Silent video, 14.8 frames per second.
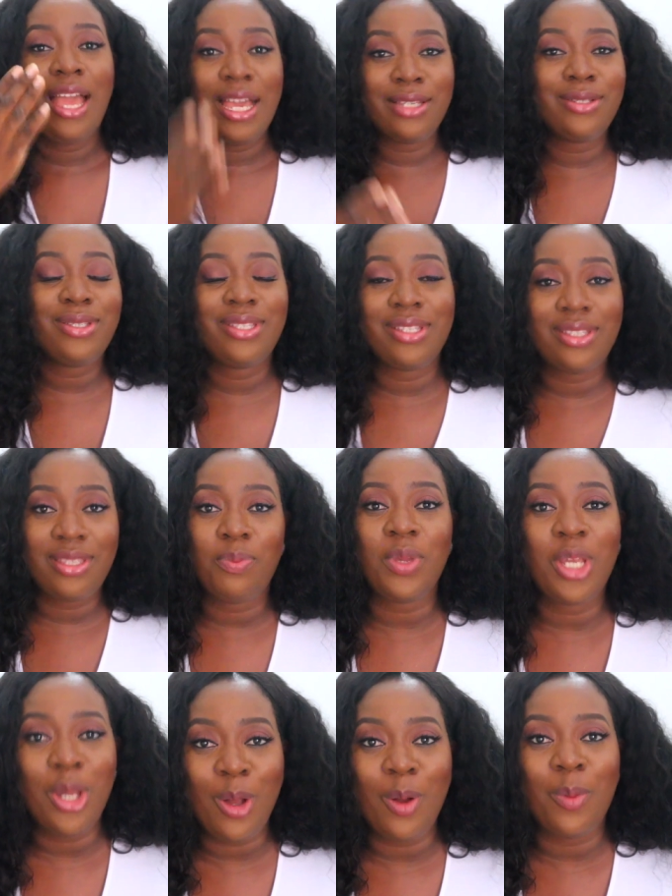I used the
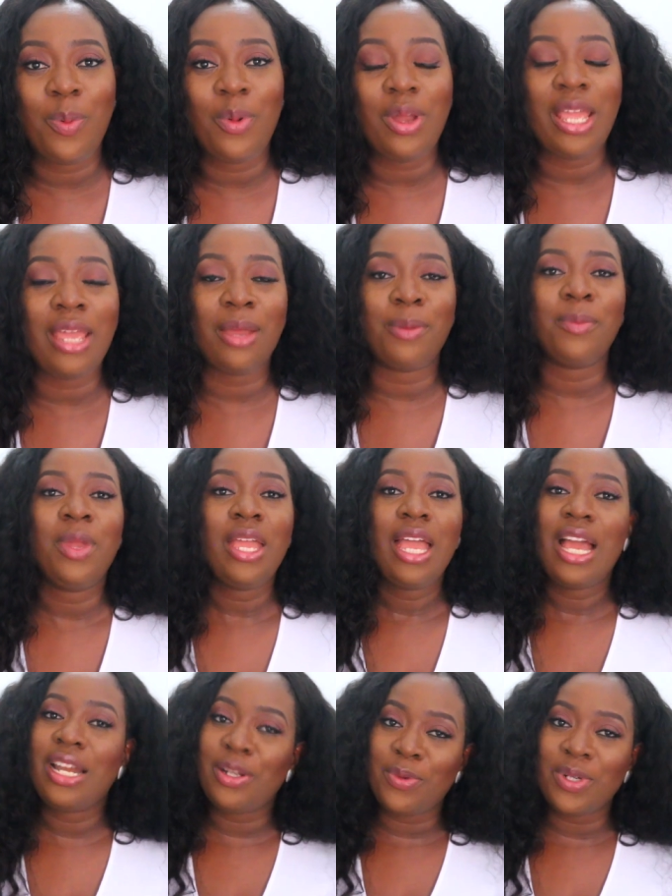sippy cup and
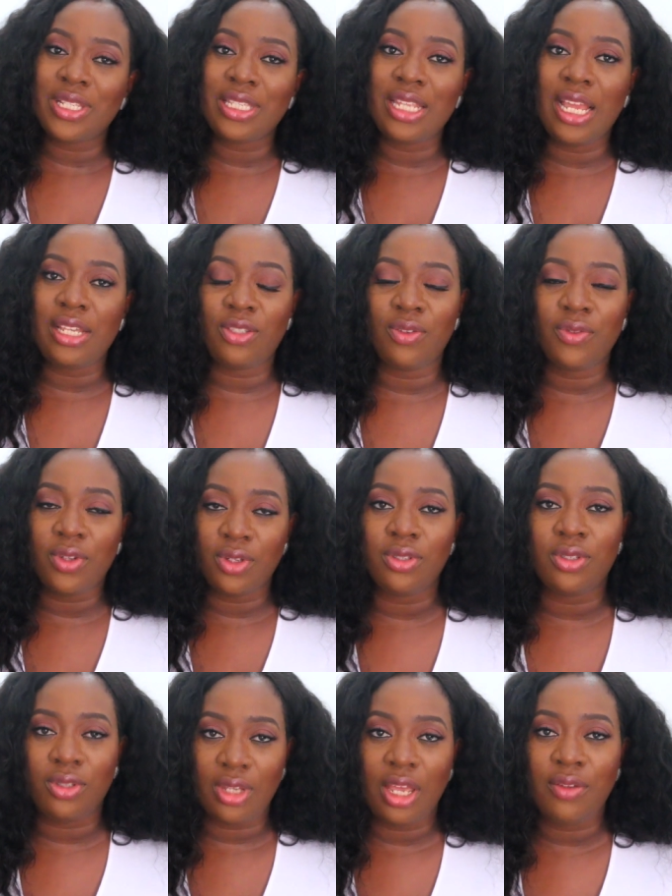it was nice. Of
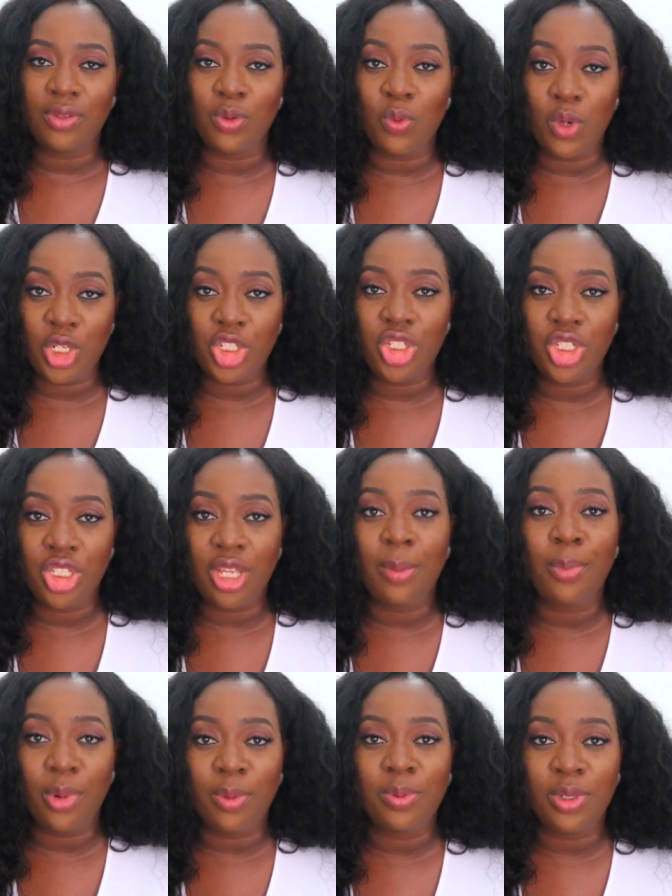course, you have to wash
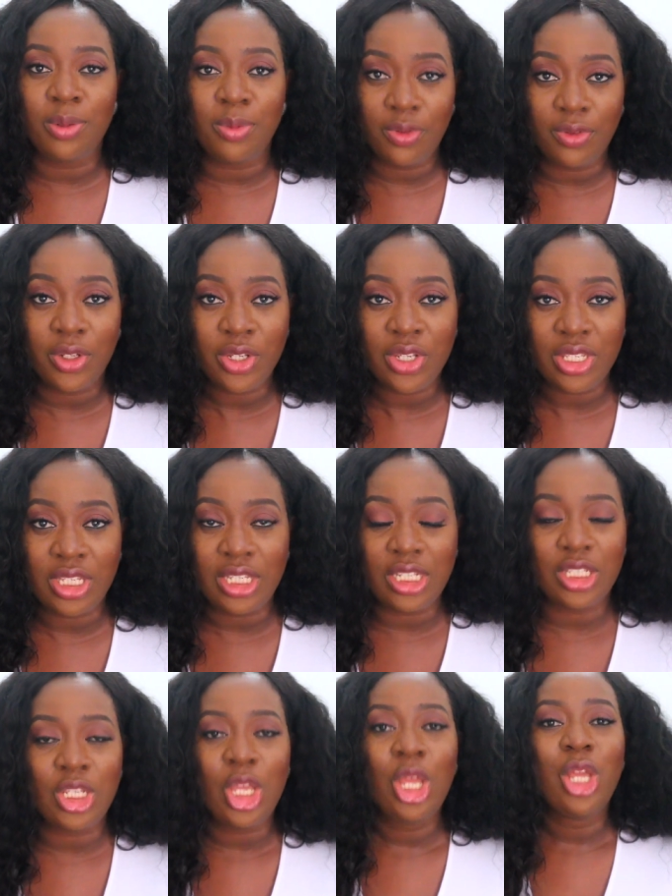them properly before using
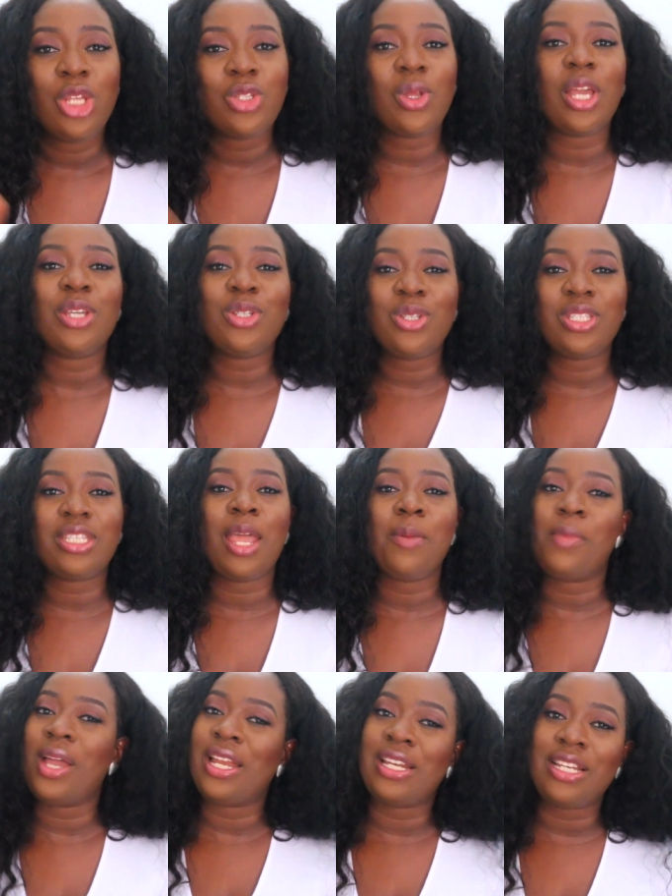it. So I used
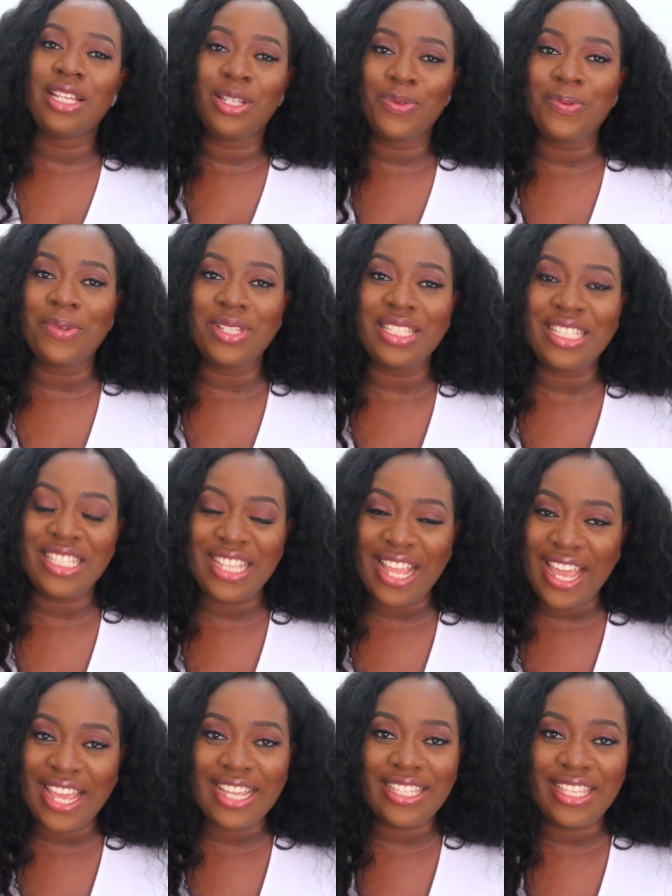them and it was
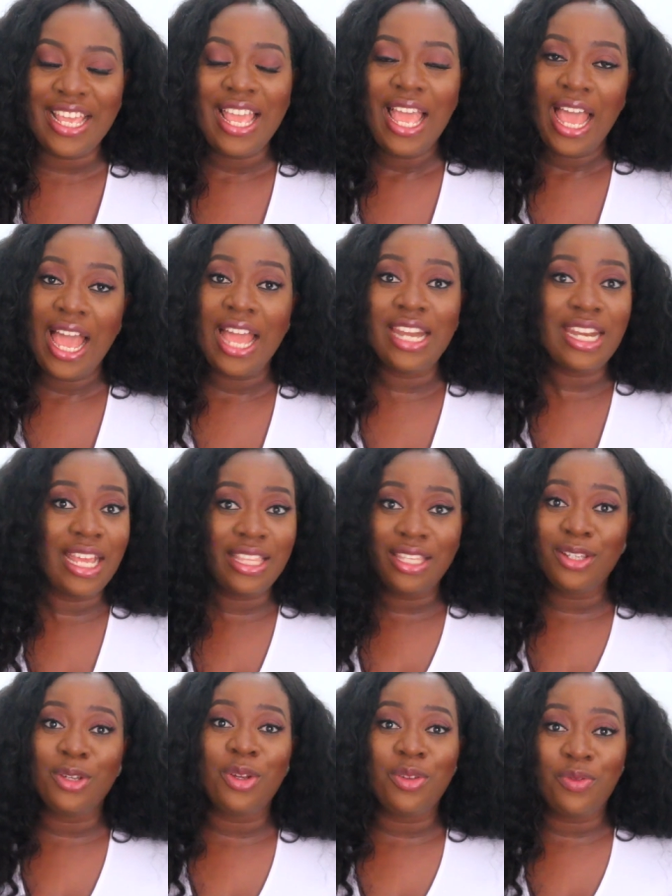nice. And I
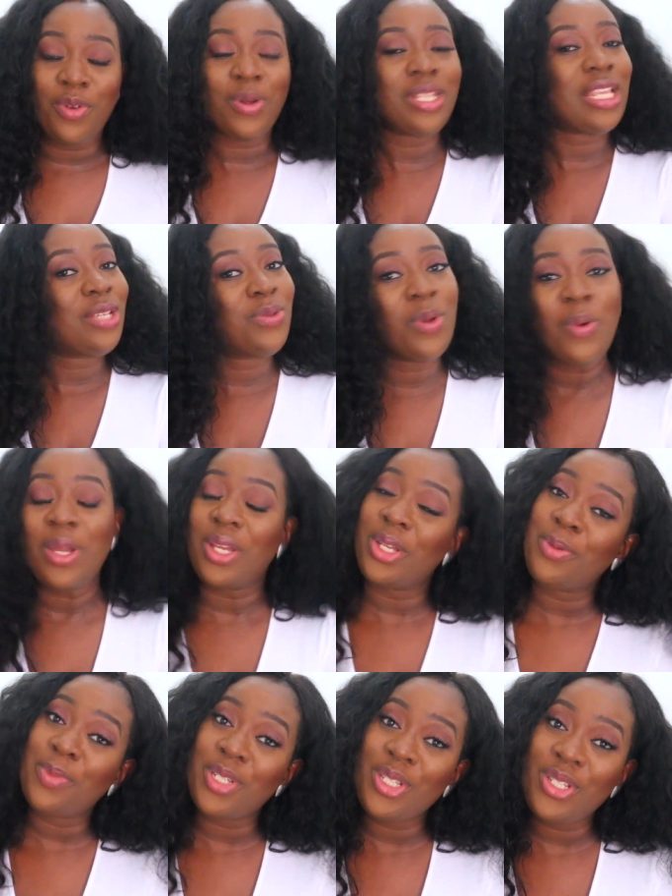think going forward, that's what we're
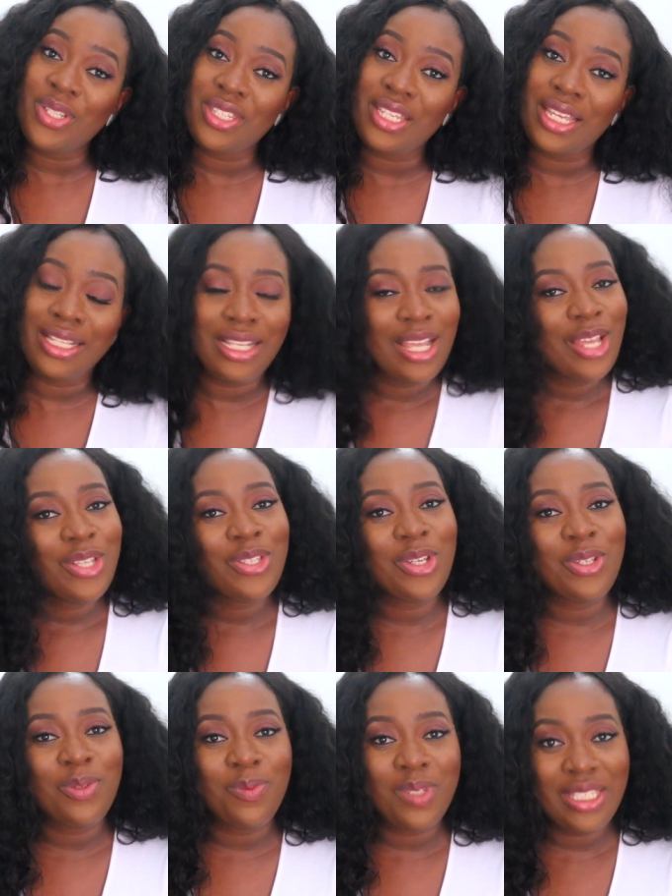going to be using. So
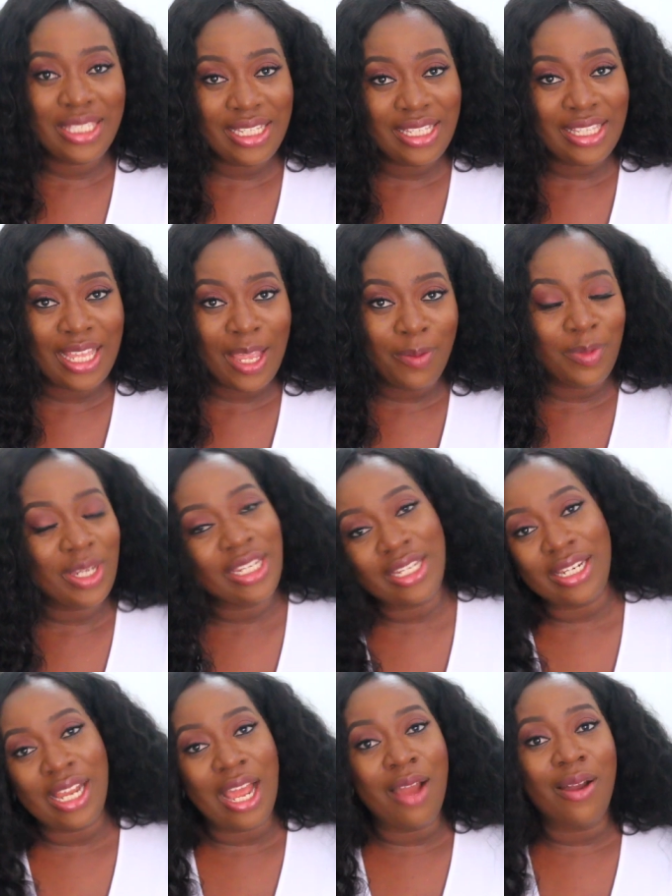you'll be seeing them
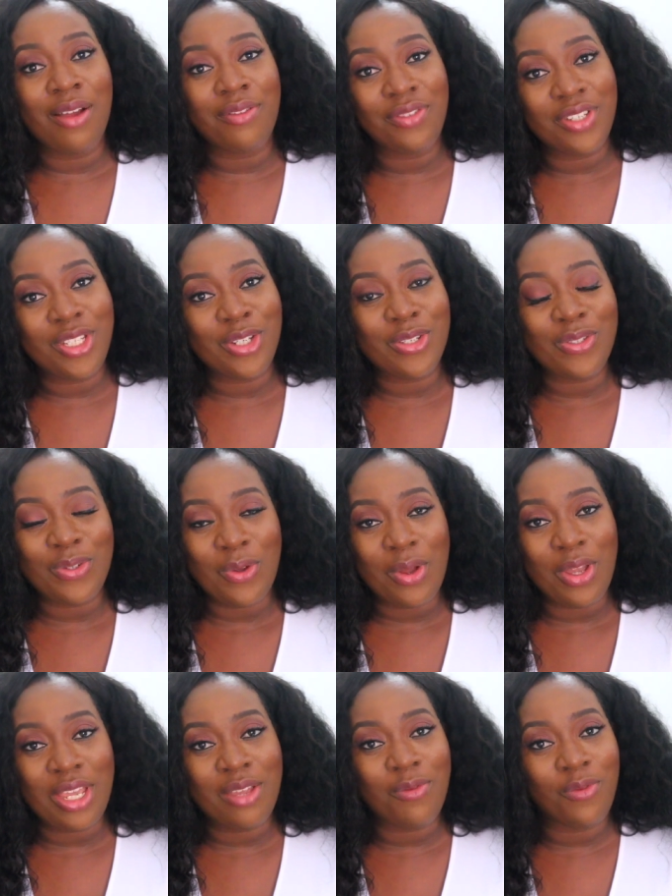in our videos
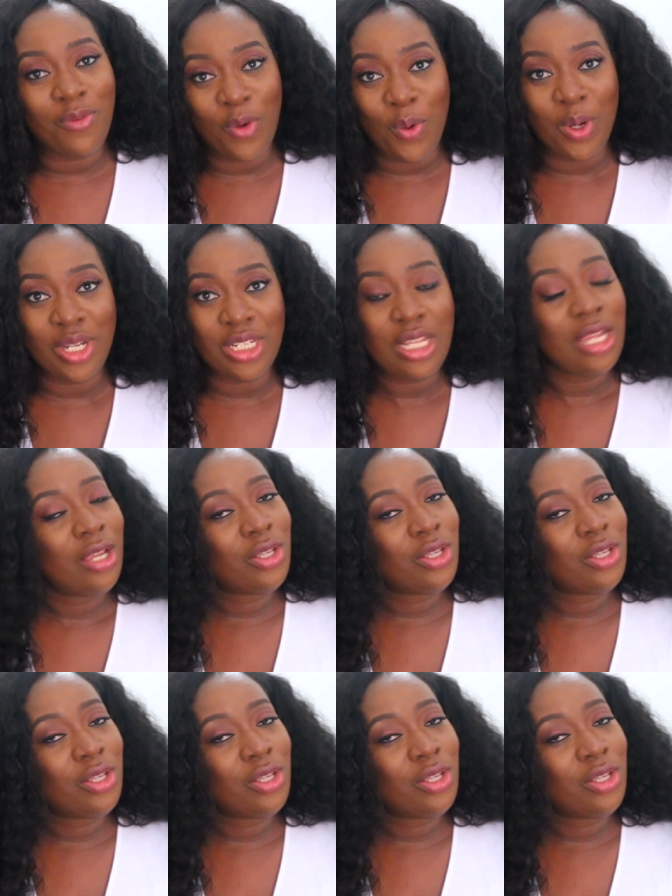going forward.